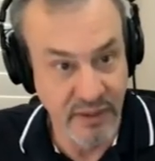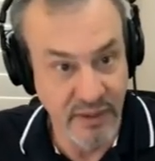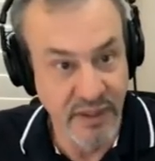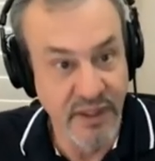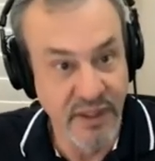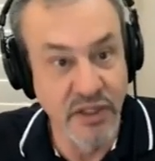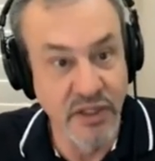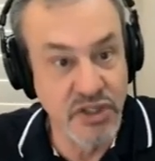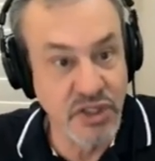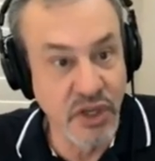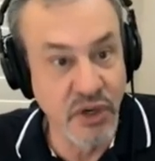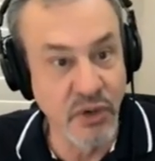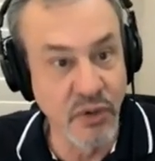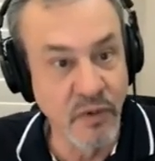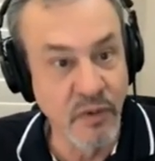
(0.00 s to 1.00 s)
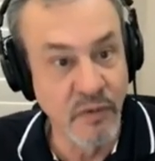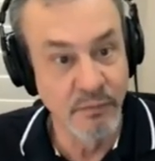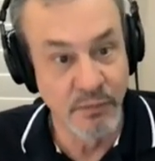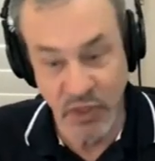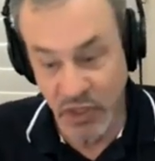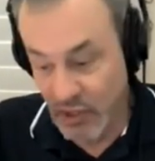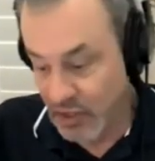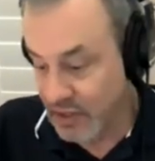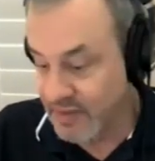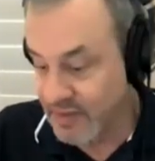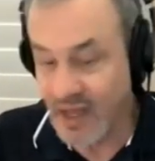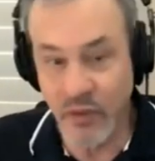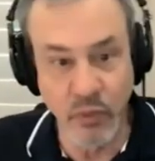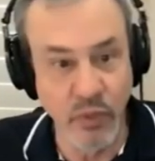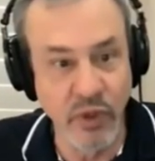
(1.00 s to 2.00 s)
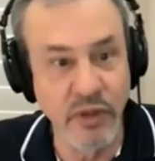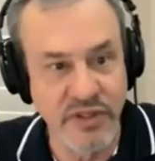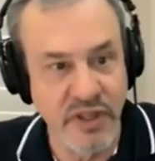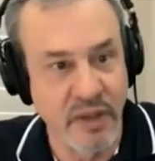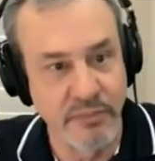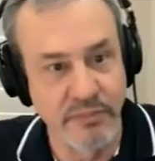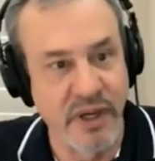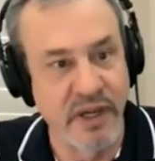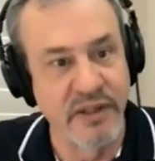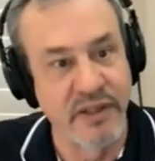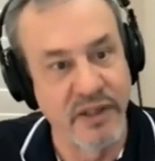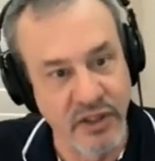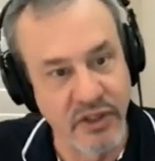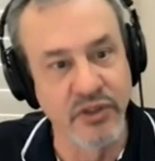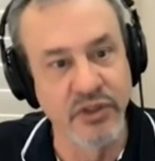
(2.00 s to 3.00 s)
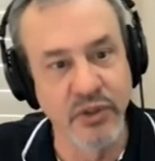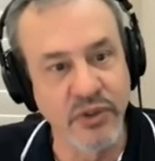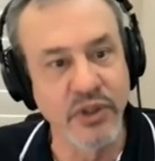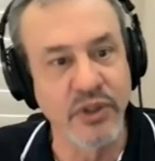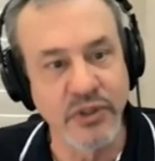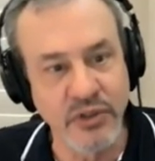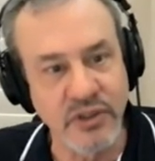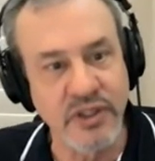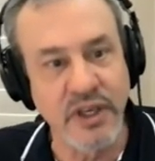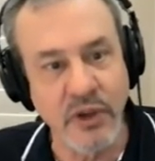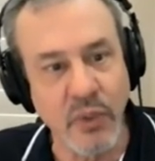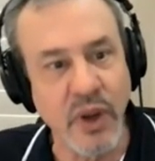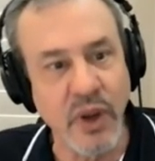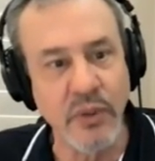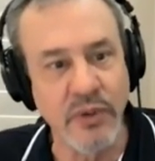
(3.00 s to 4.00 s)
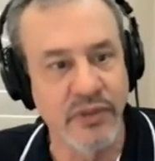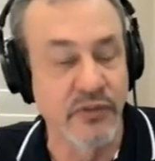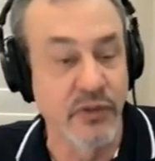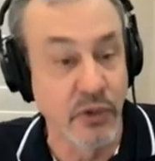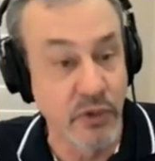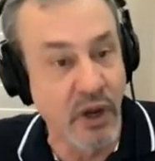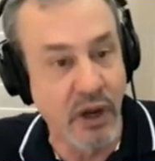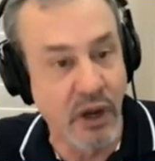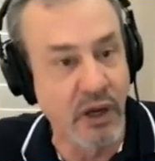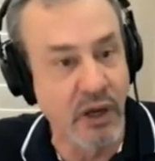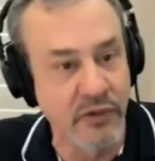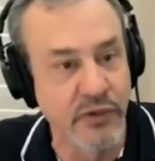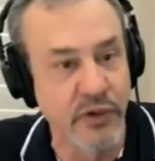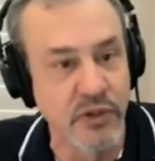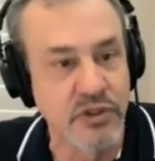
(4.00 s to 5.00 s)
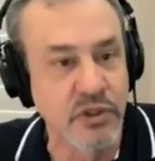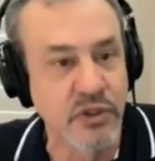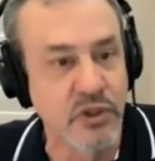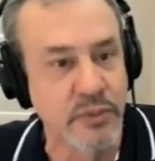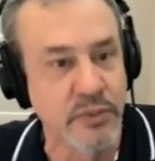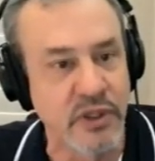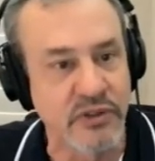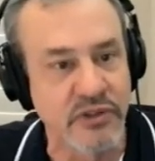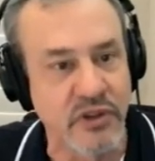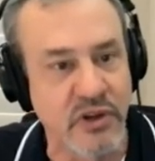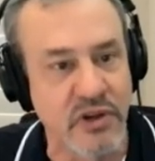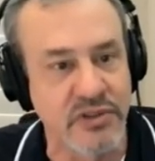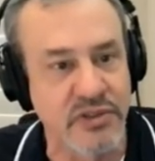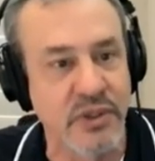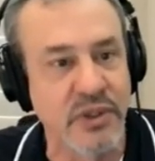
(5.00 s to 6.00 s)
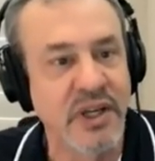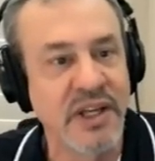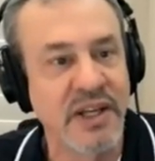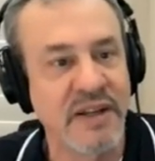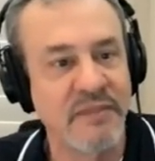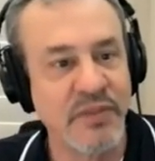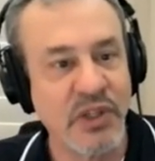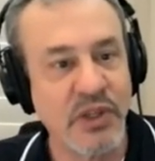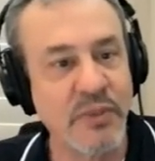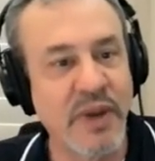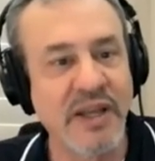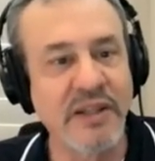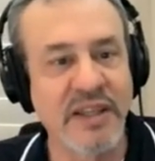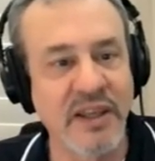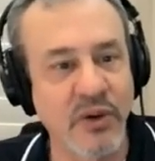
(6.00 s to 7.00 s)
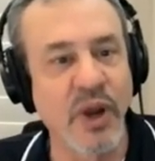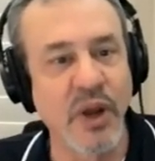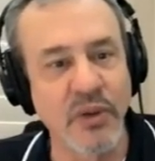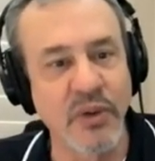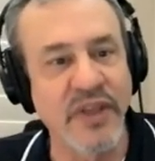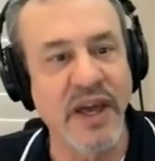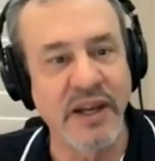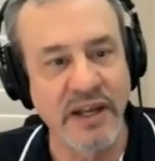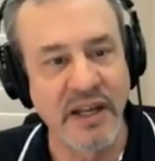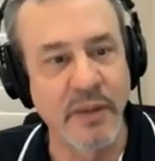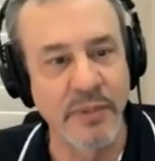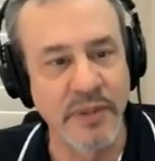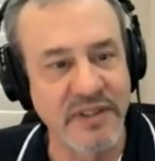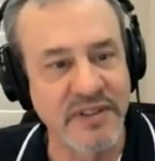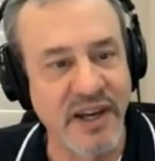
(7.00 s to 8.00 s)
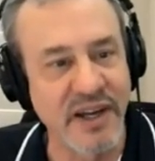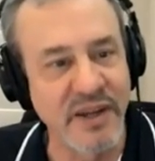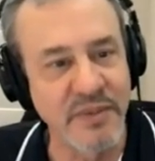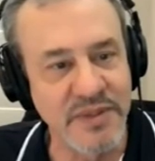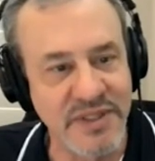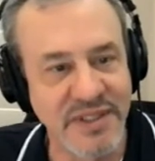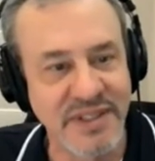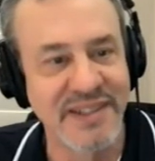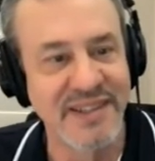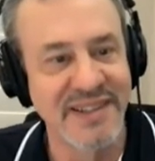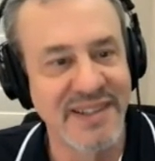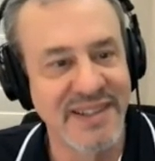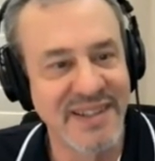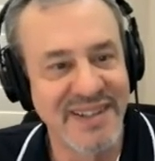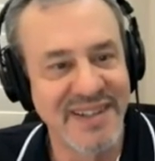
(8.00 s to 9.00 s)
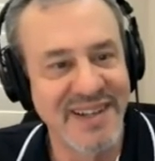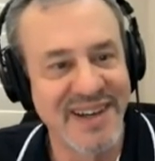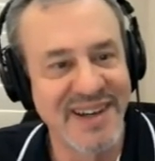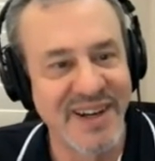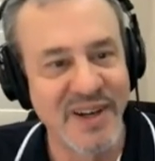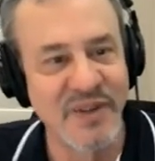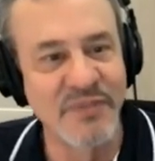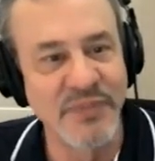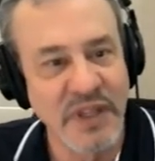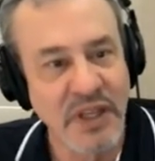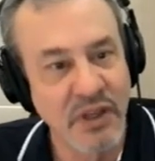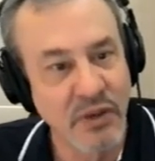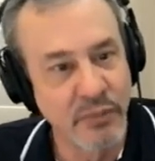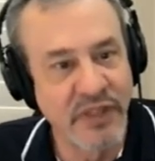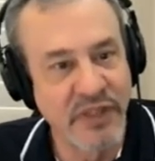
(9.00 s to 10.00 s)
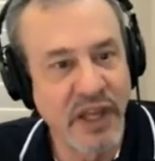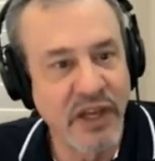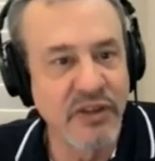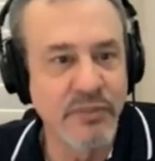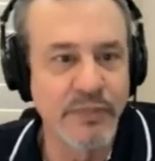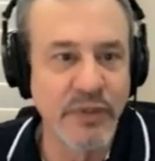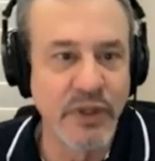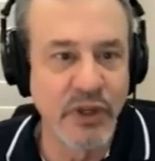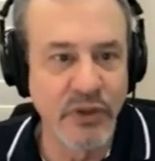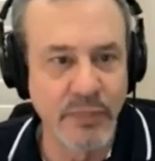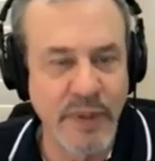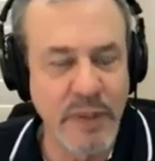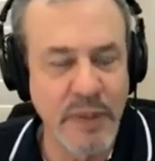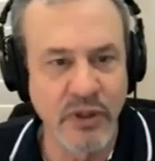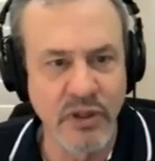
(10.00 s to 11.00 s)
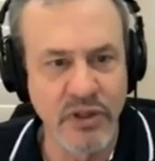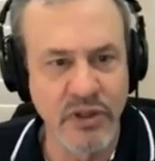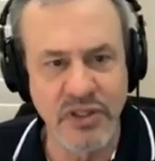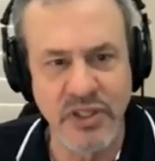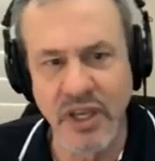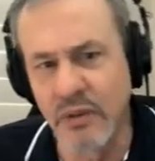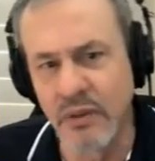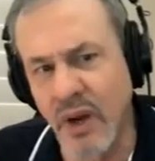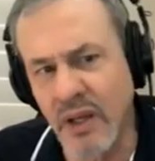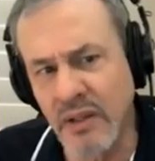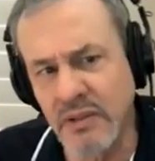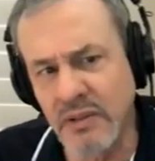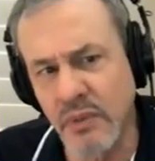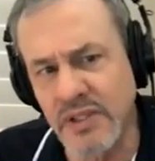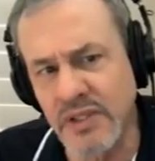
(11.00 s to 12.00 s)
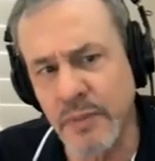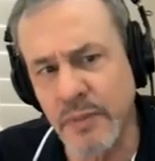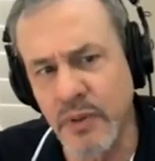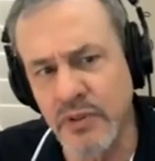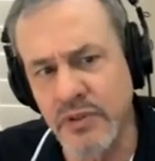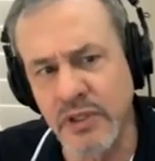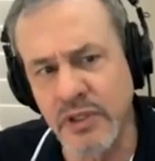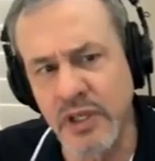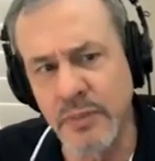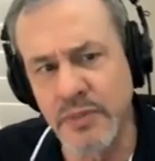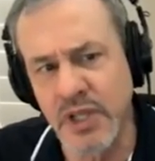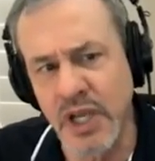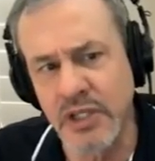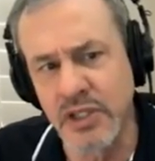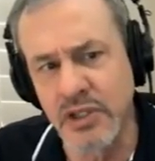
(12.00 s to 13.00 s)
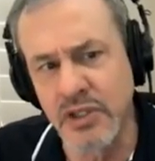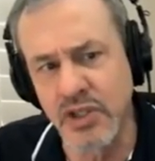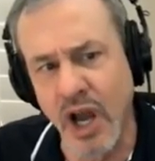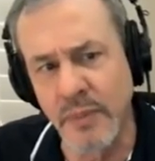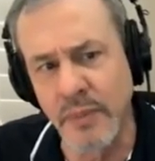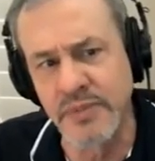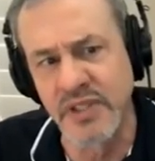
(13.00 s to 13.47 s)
And so you hit that reset button. Now you can get away with, if you're young, if you're a junior military officer, you might get away with that a couple of times. But then people are going to say, why does that person keep changing jobs